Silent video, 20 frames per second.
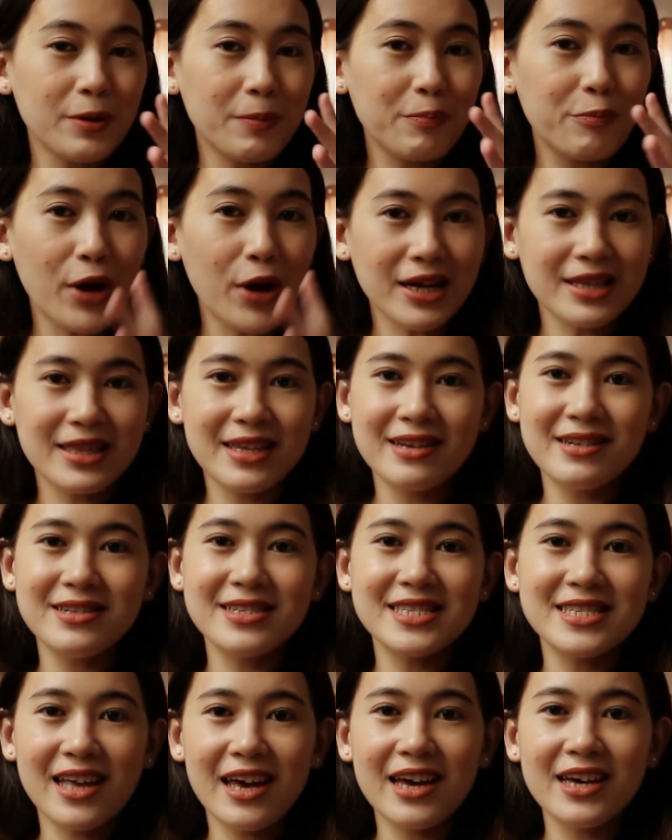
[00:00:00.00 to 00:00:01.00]
the practical
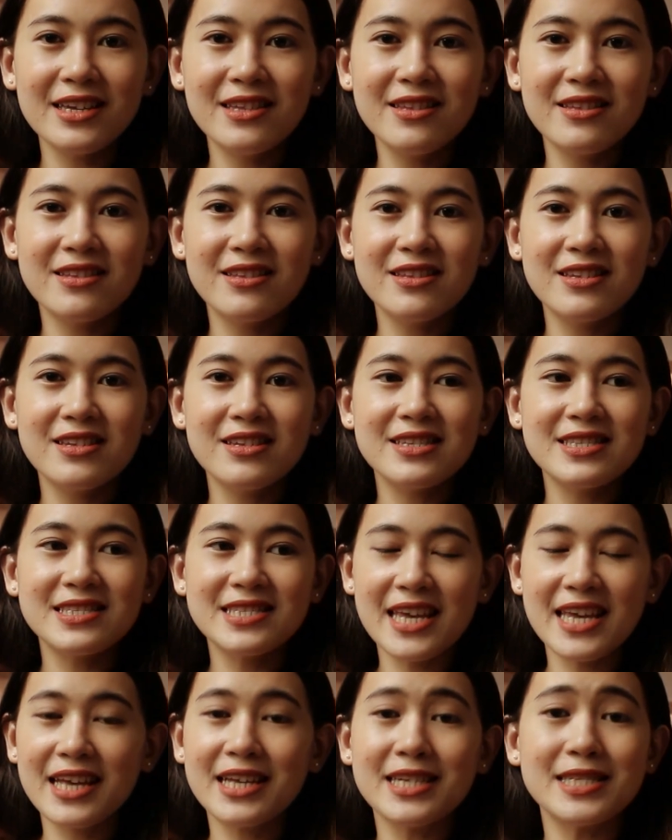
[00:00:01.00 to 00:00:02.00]
side,
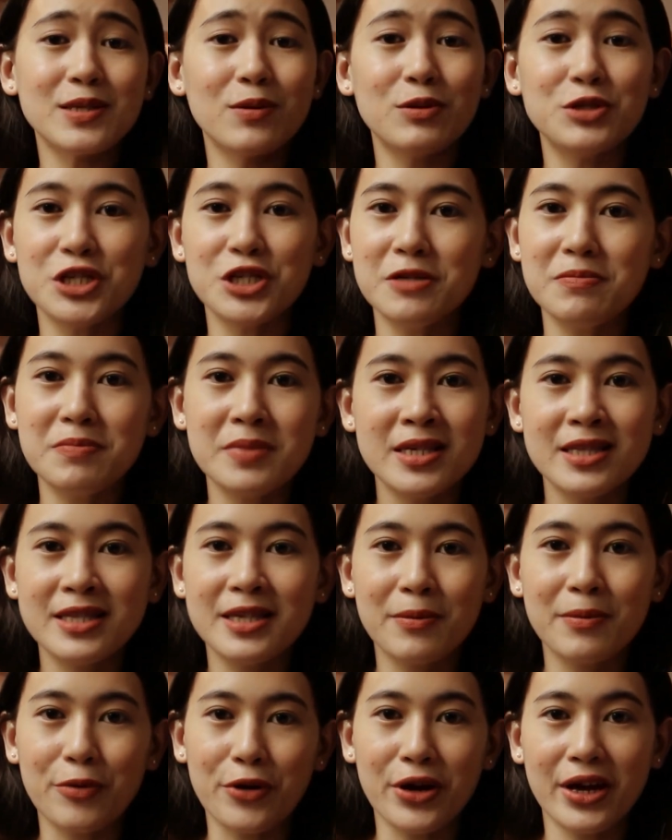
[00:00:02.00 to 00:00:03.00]
take a social
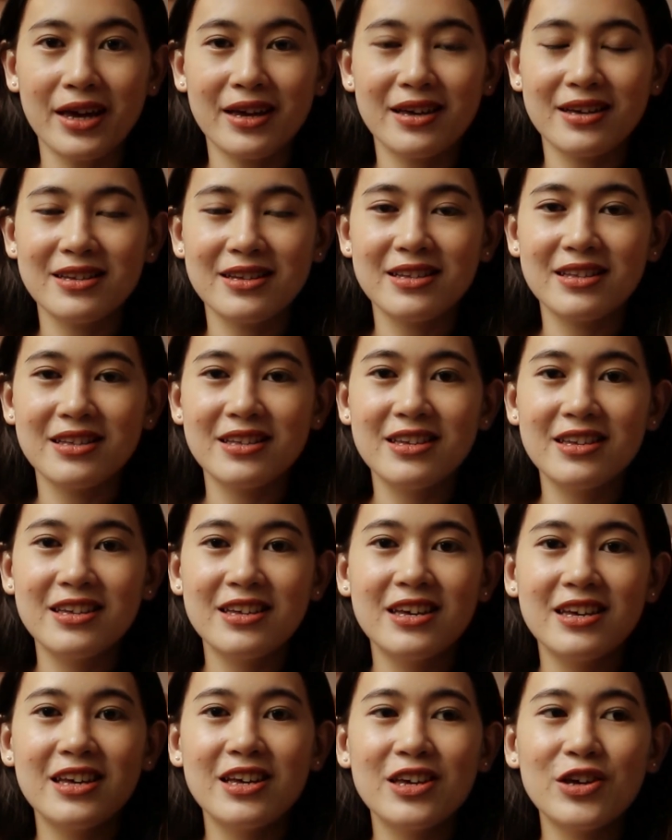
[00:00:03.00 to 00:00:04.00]
media break.
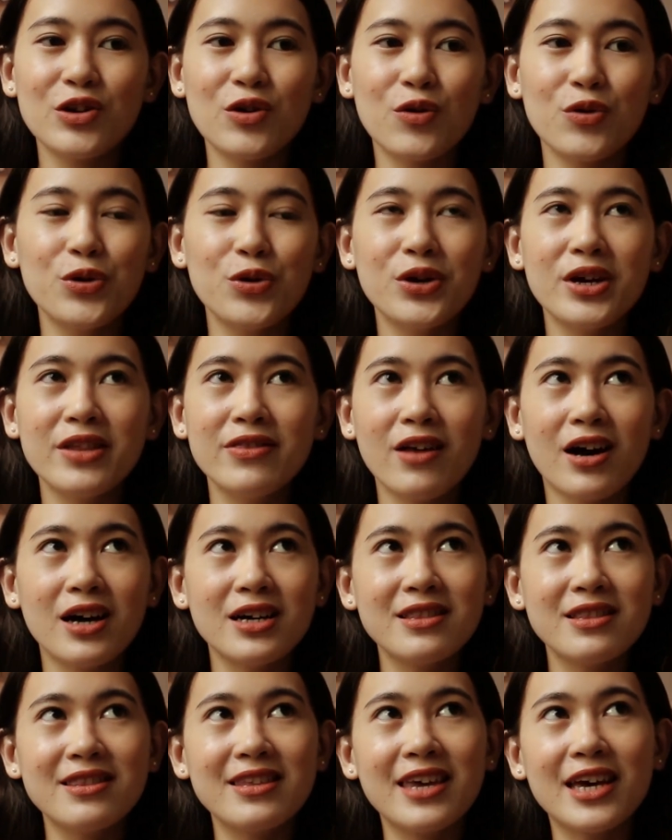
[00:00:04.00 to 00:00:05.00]
You
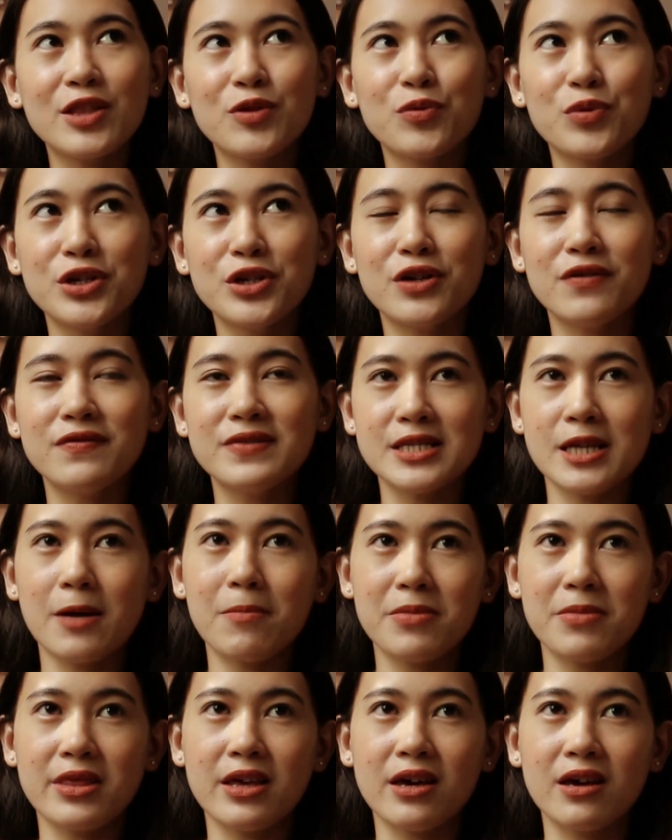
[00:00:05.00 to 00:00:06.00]
cannot get rid of
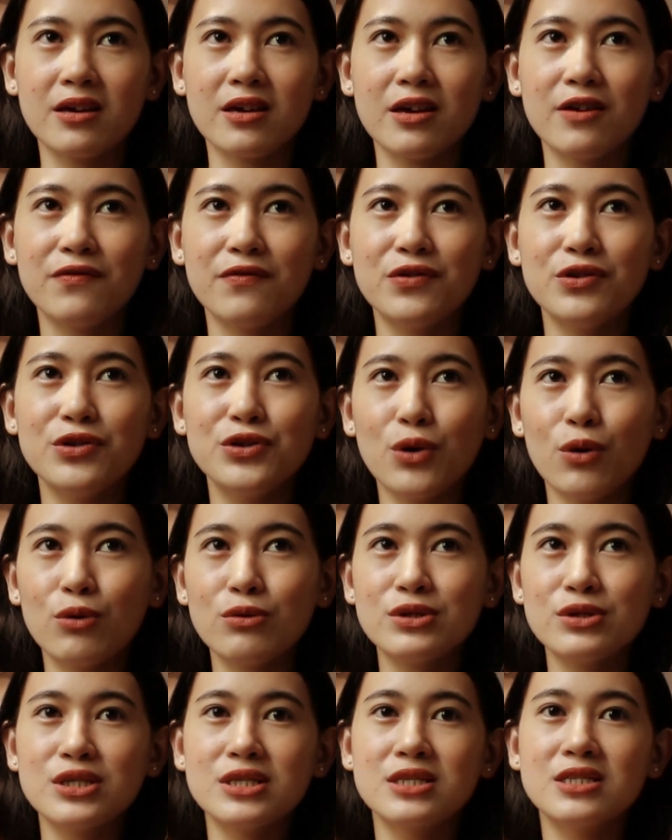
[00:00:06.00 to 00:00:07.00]
something if you
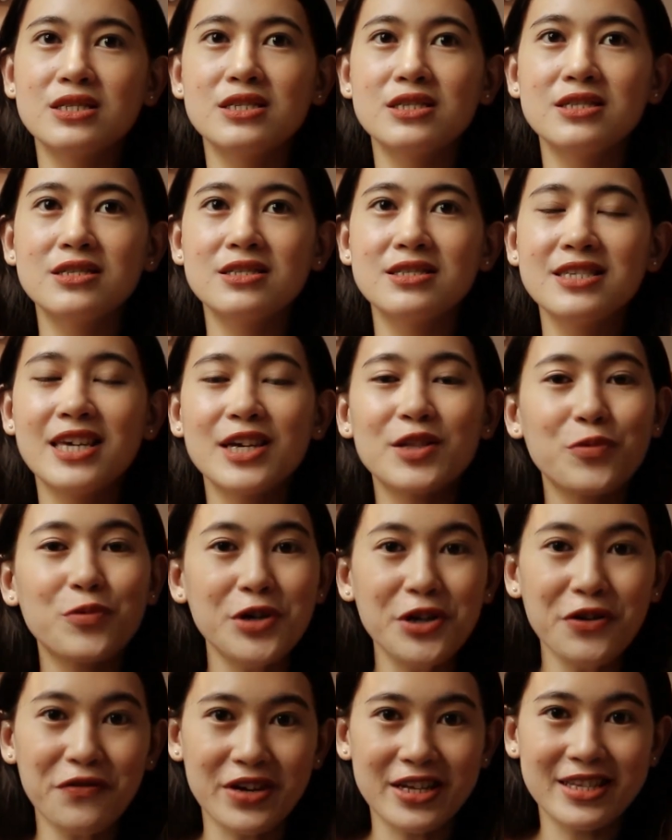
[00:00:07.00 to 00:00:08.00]
don't get
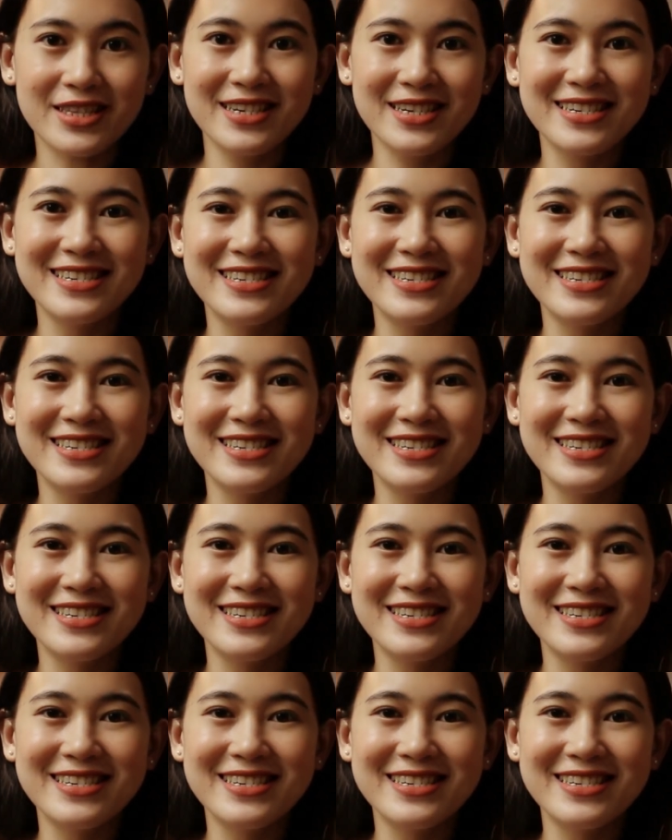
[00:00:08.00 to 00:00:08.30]
rid of it.